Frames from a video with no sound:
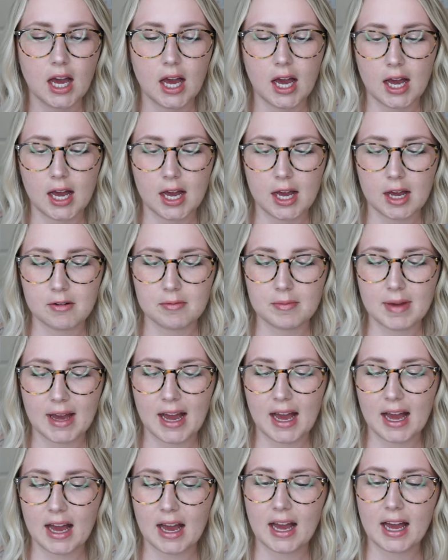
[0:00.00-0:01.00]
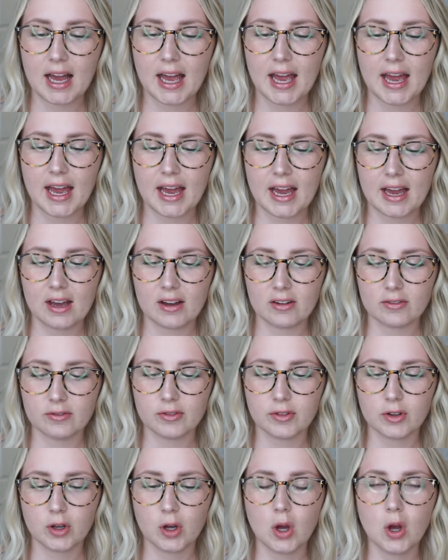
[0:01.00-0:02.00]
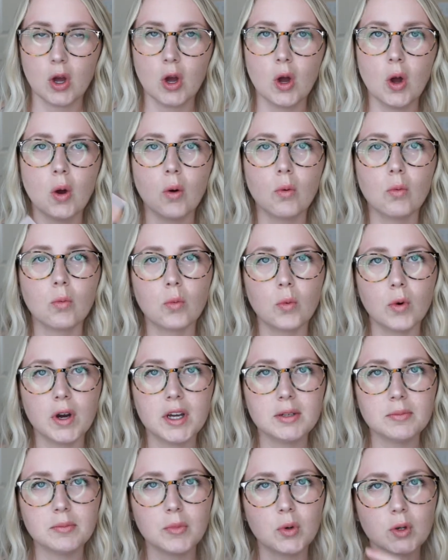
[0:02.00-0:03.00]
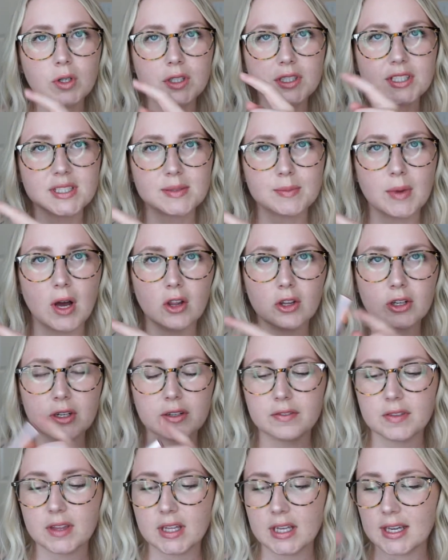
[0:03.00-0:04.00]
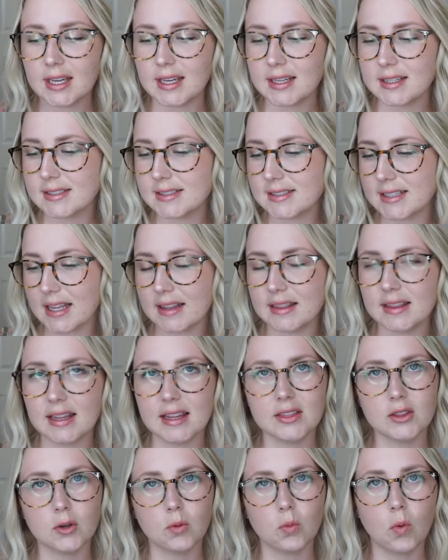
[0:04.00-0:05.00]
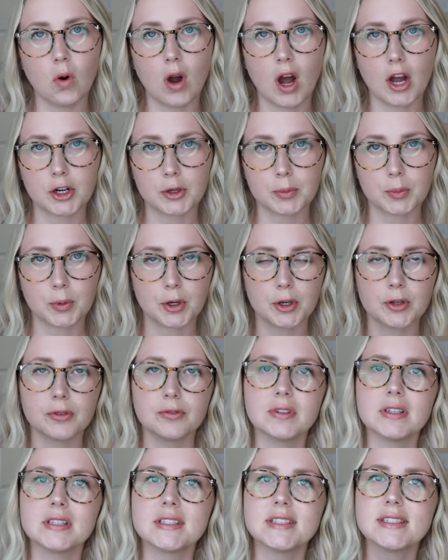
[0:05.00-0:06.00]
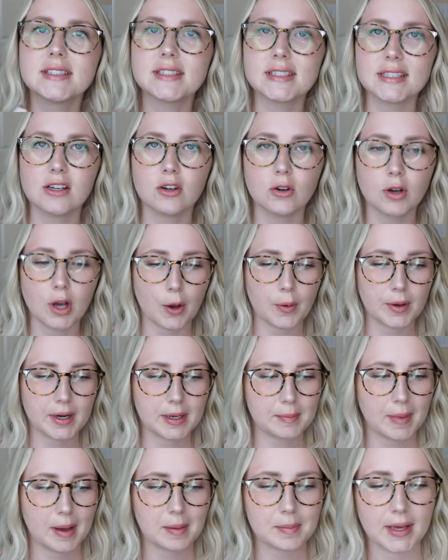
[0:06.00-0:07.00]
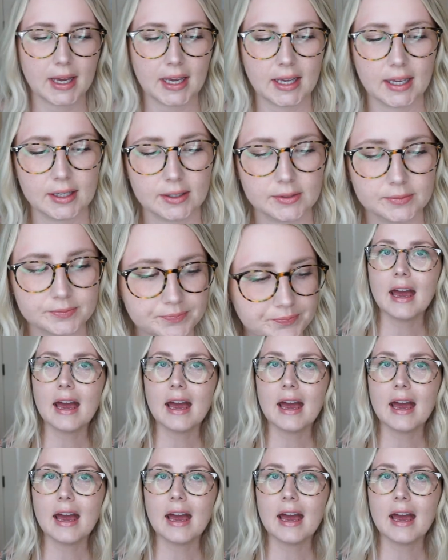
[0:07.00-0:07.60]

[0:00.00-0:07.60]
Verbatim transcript: Um, I have one more smaller of these and then the waterproof is still going in my pan.